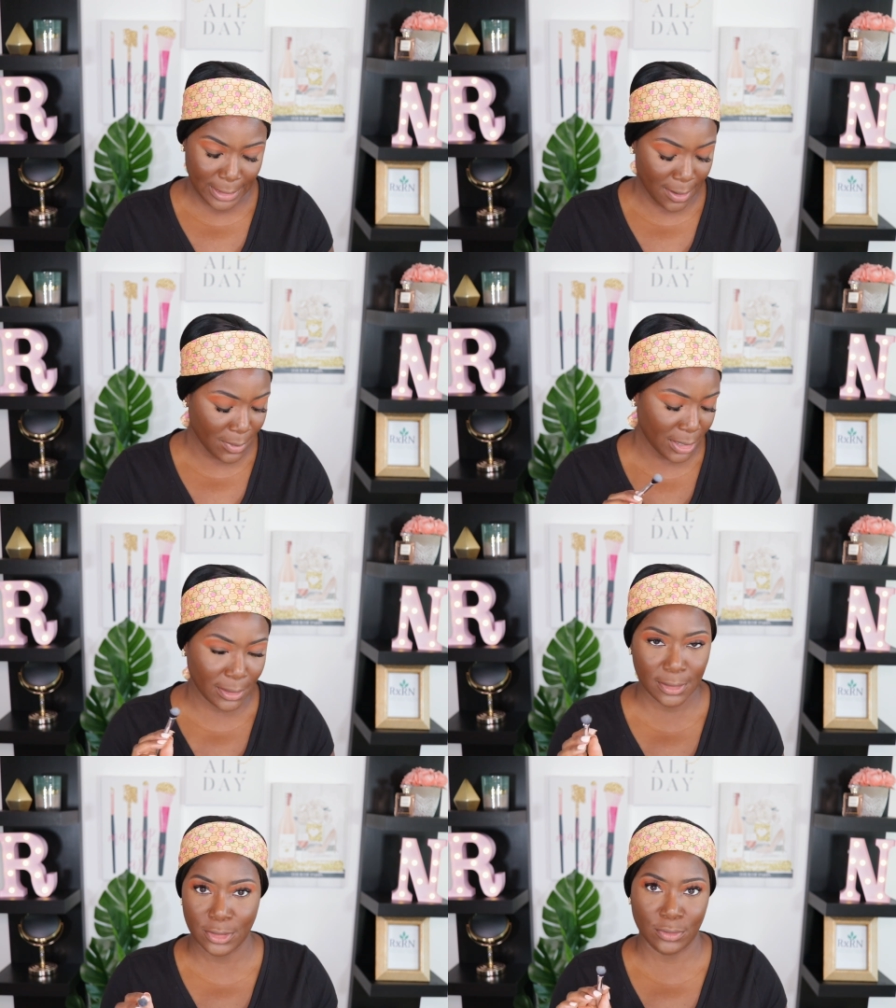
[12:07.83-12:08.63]
And I'm not
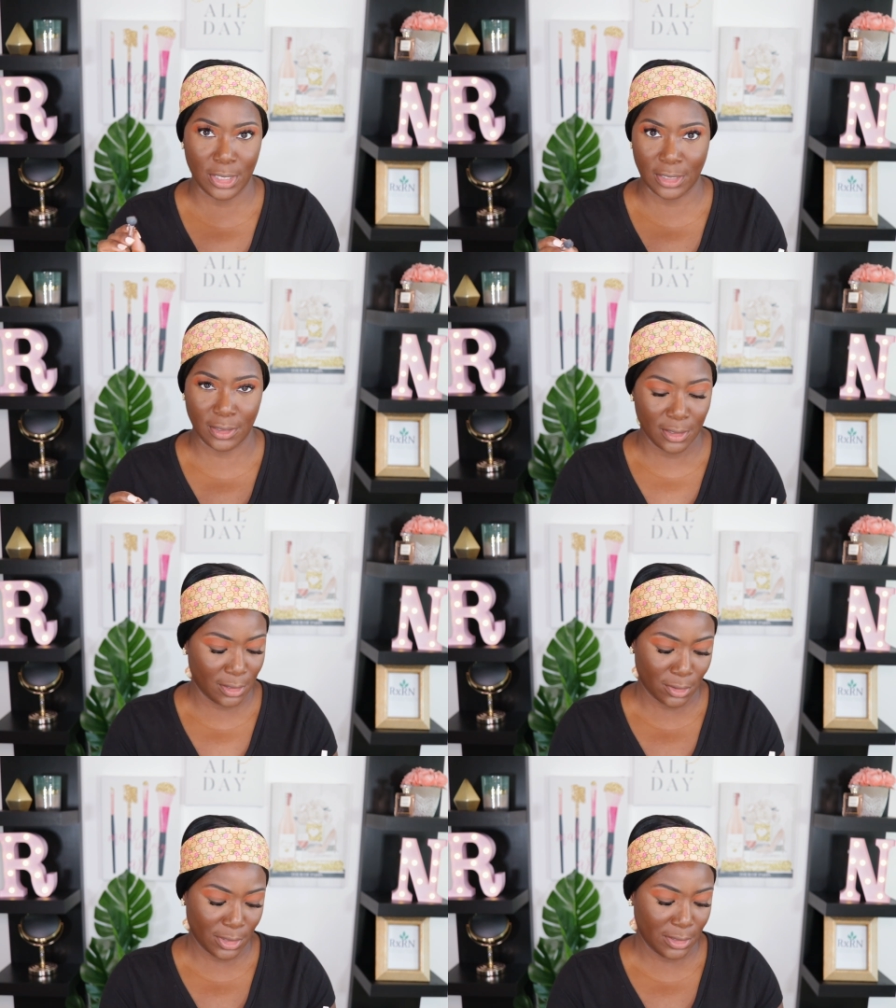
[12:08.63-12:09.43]
gonna do like a
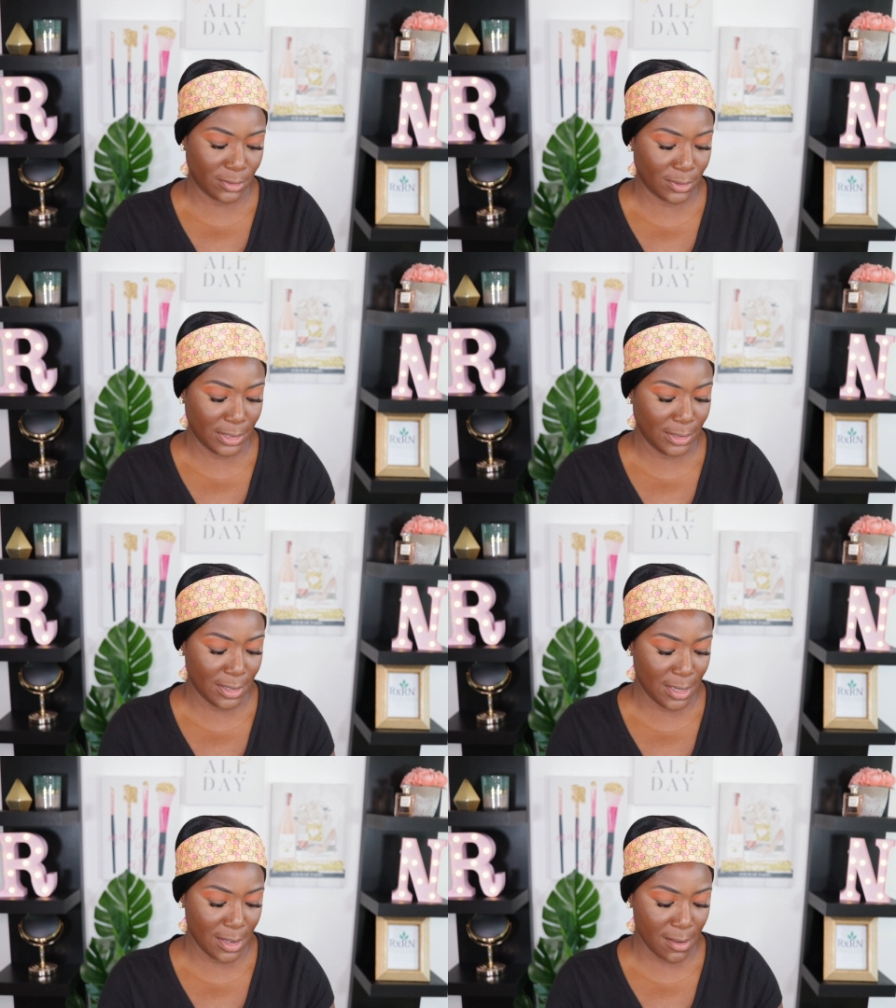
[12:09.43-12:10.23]
cut crease or
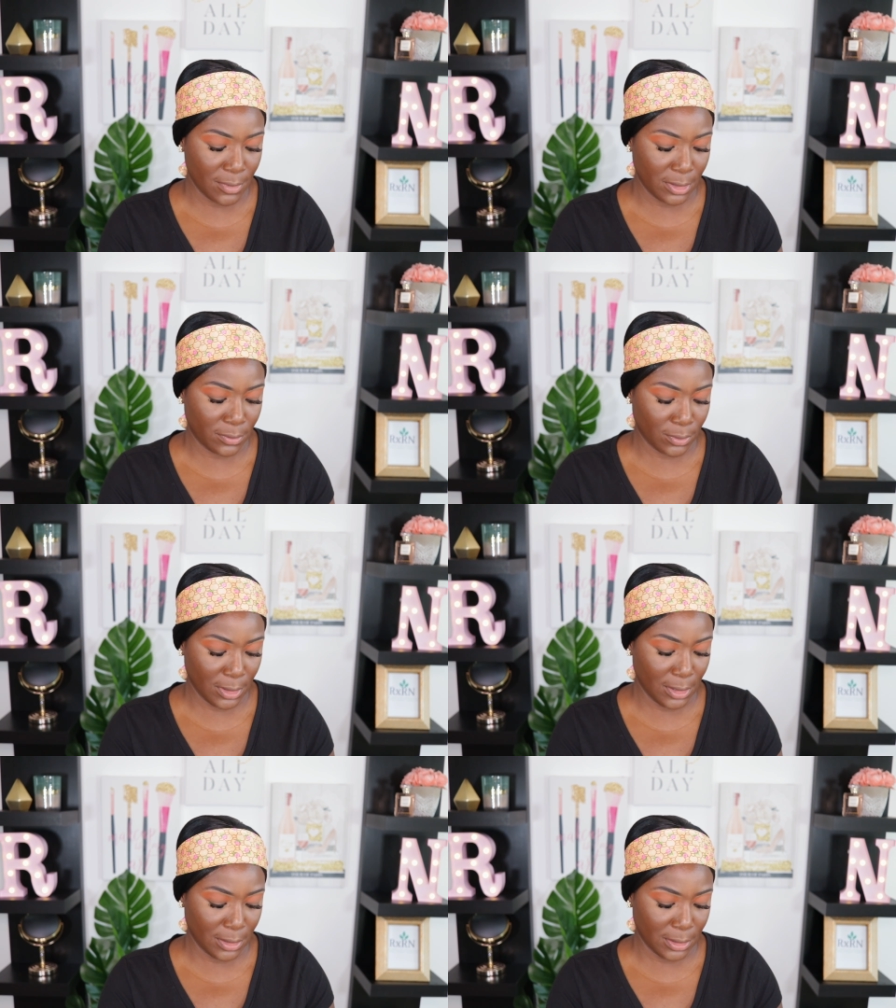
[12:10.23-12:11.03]
anything. I'm just
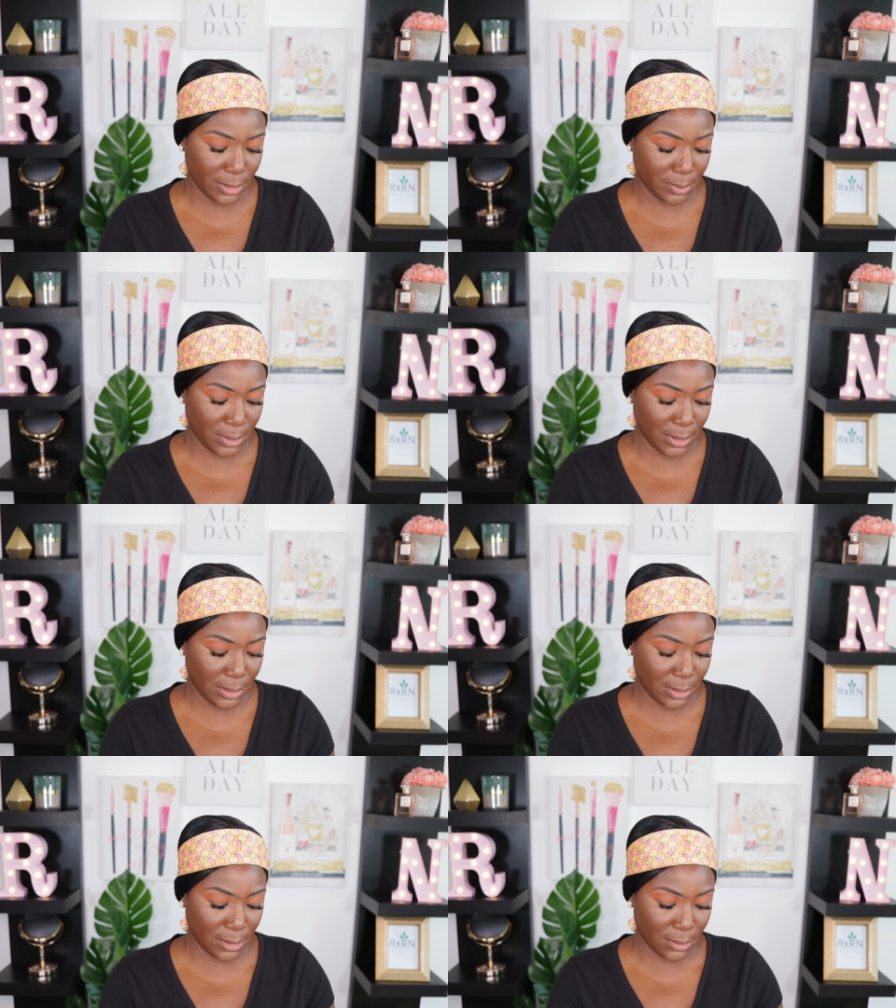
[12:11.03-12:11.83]
really gonna just put
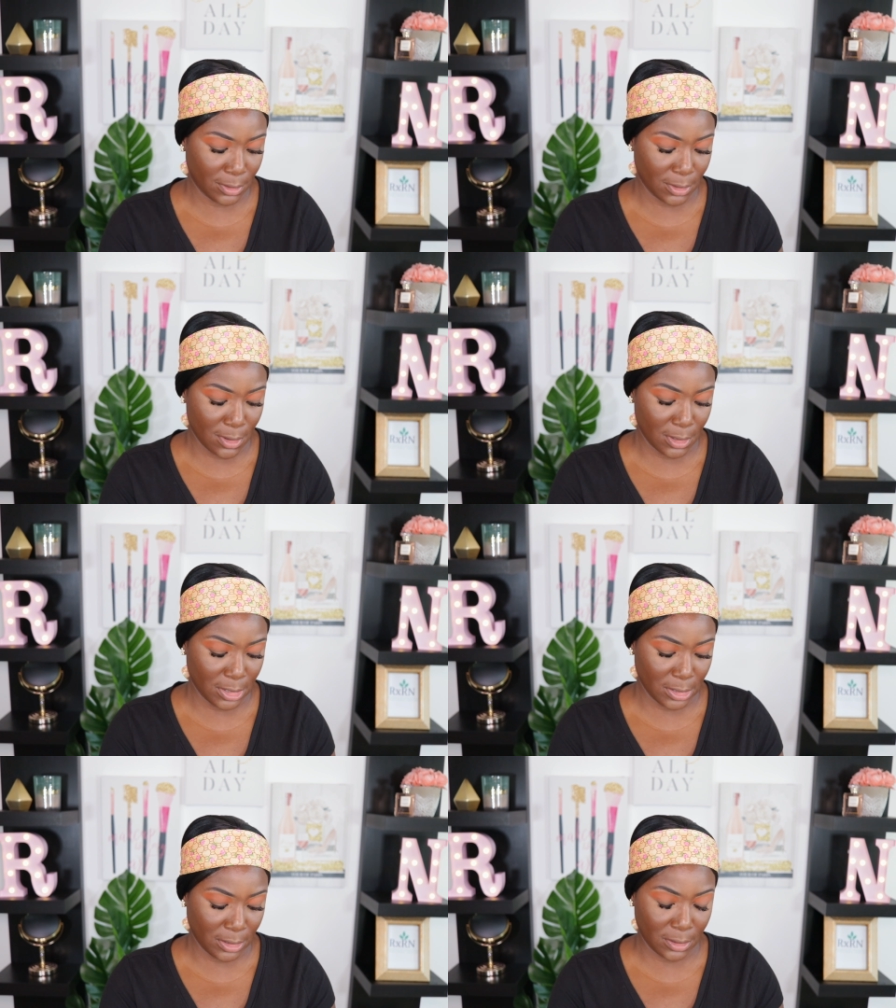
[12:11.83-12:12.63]
these colors on
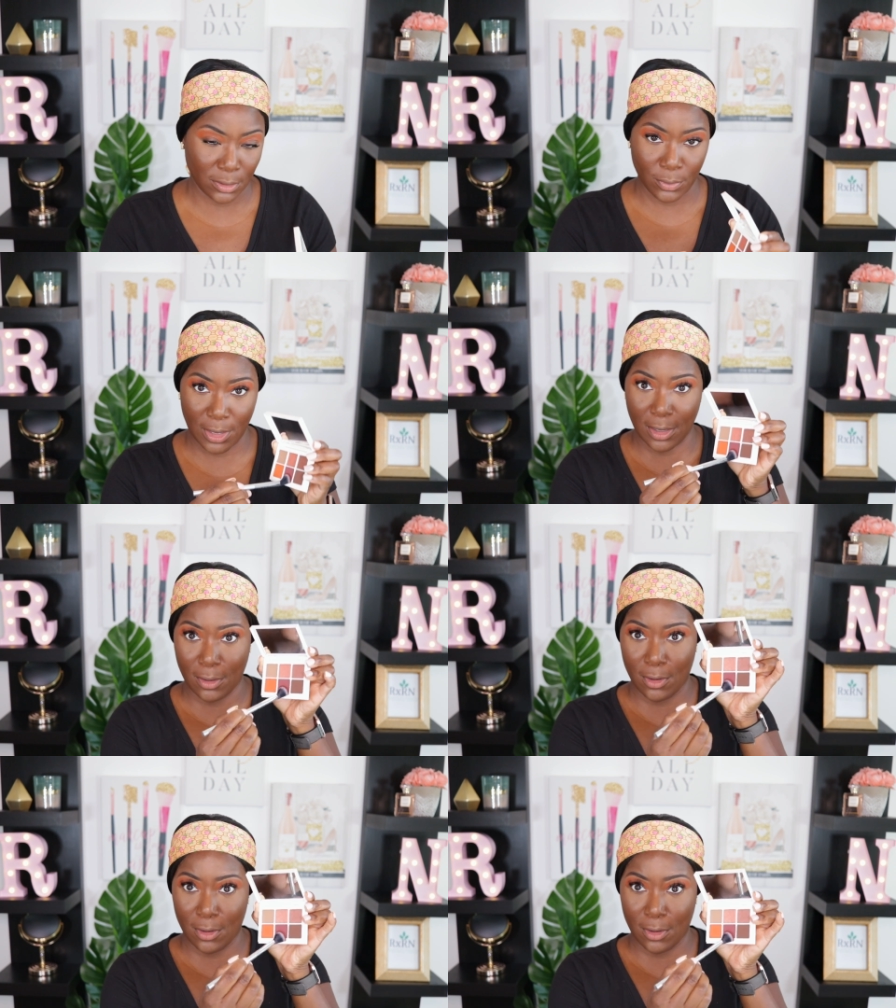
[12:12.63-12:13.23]
just the way they